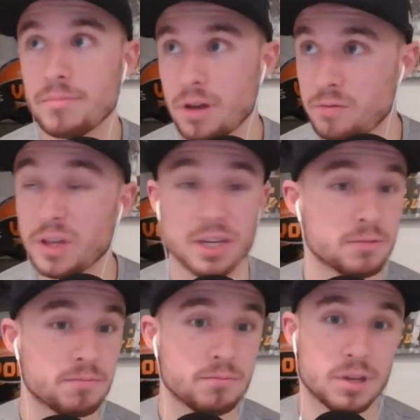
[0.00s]
I feel like,
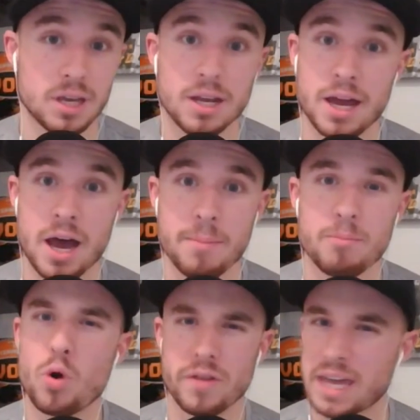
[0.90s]
again, I'm
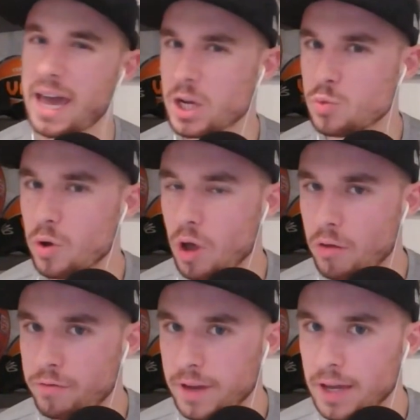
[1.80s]
more of a casual
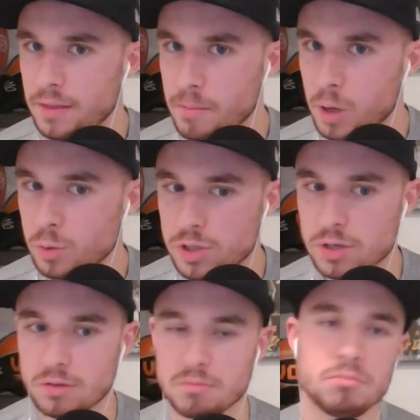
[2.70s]
golf fan than most.